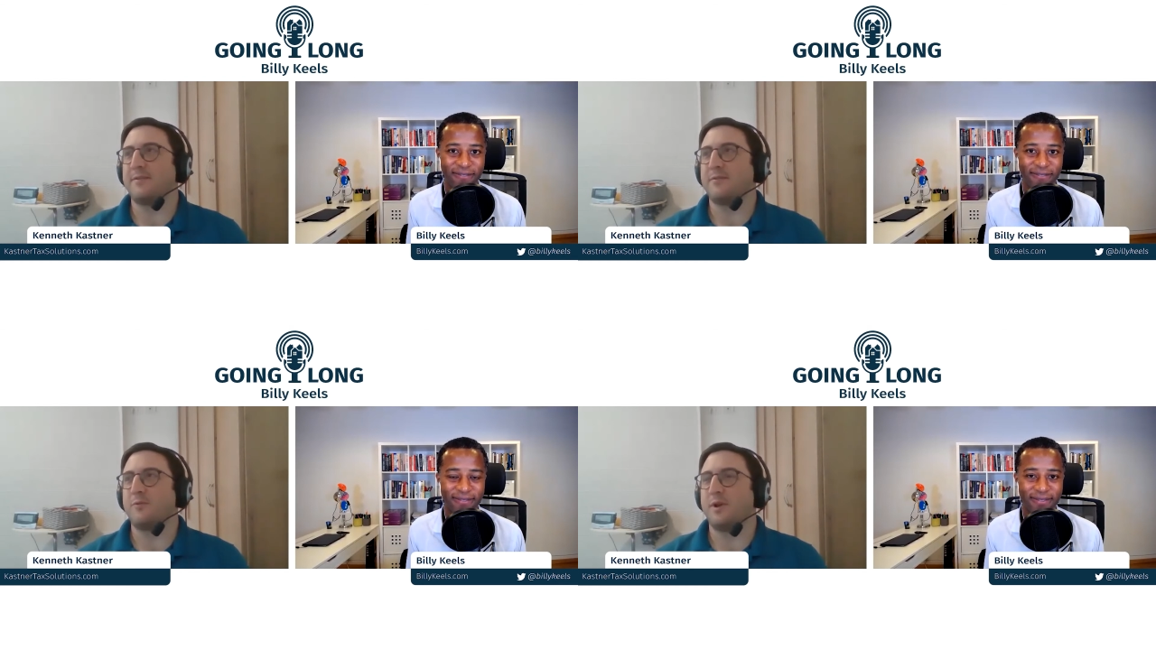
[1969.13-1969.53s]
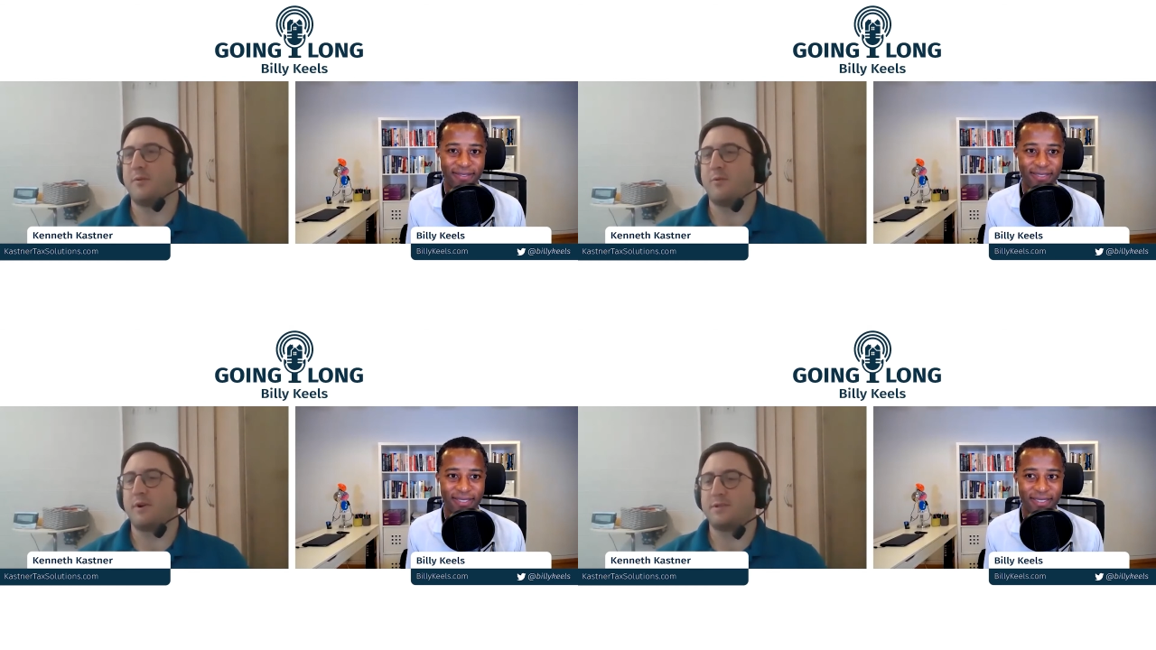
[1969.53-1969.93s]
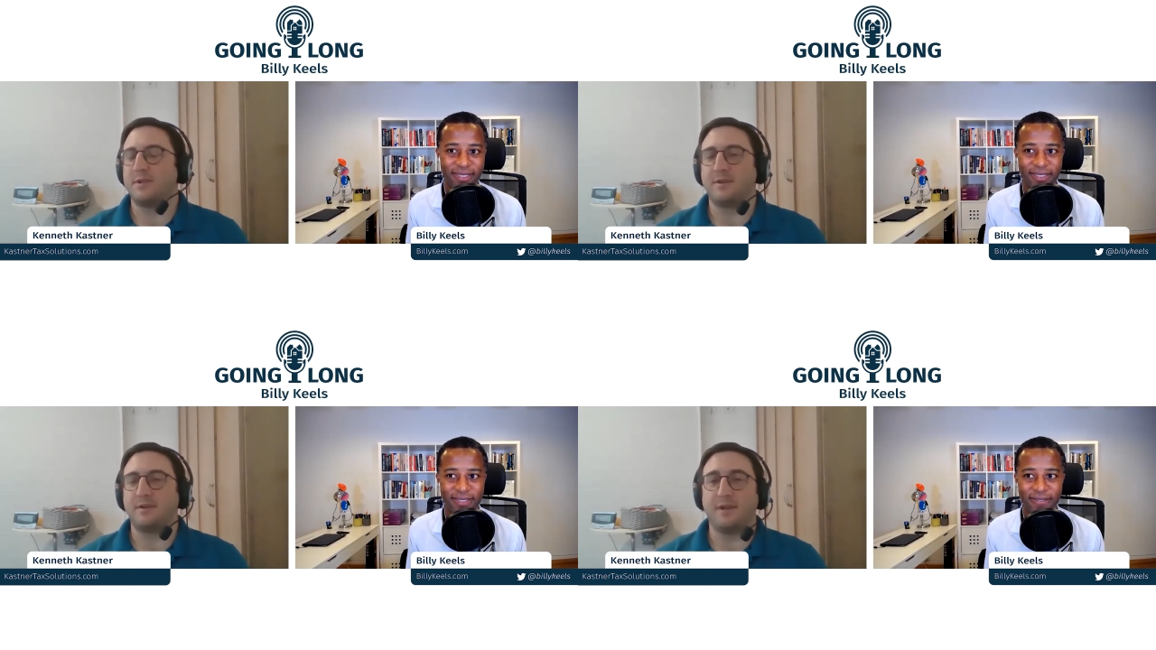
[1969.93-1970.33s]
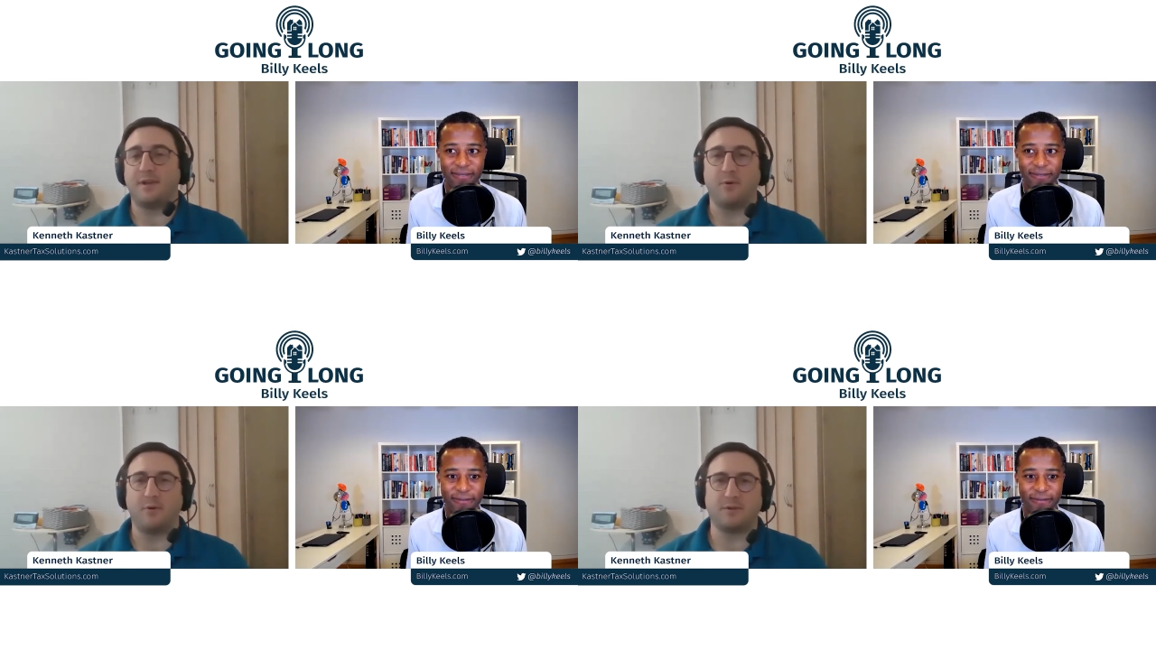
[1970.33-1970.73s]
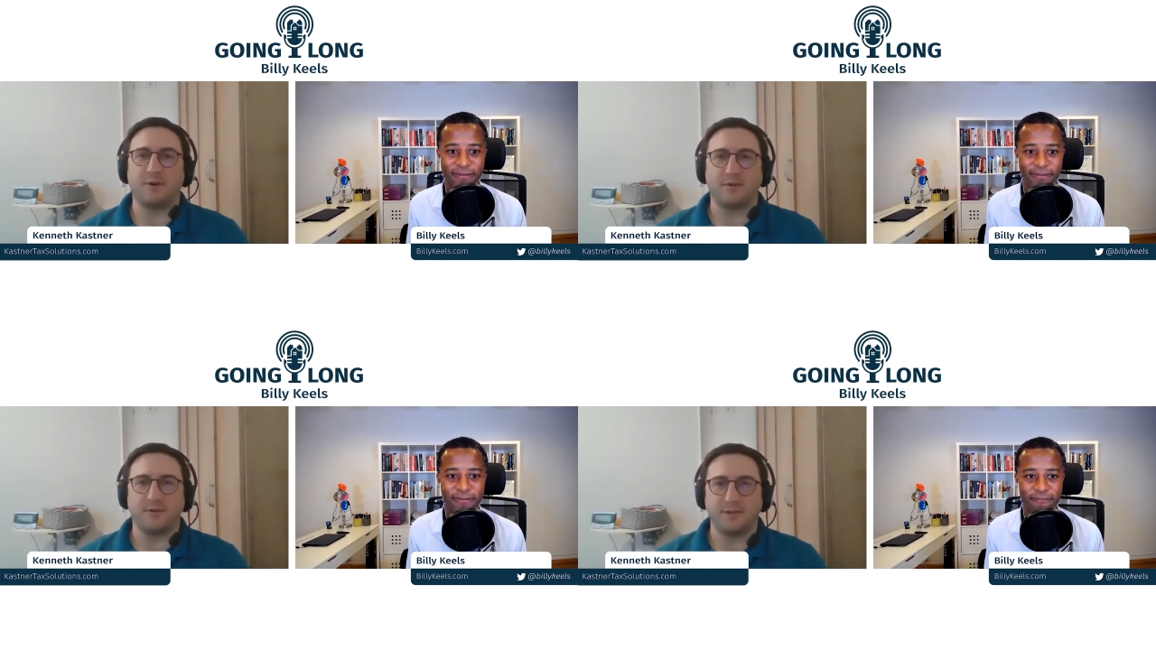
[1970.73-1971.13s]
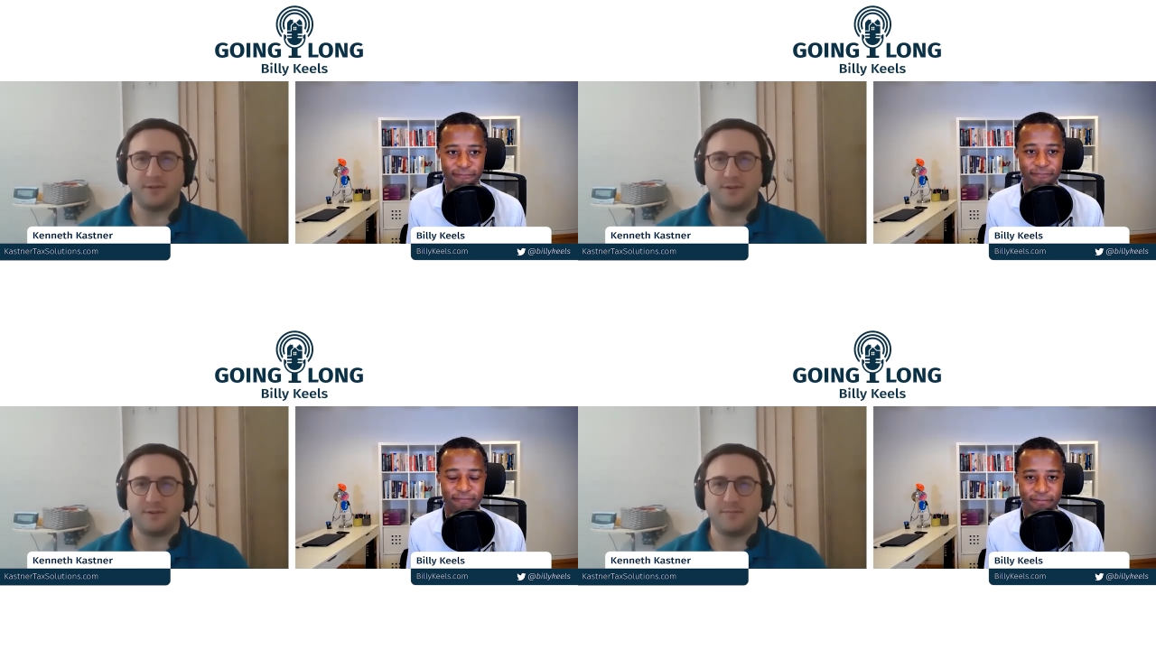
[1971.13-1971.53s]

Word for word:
Speaker 1: the way it works in in most countries,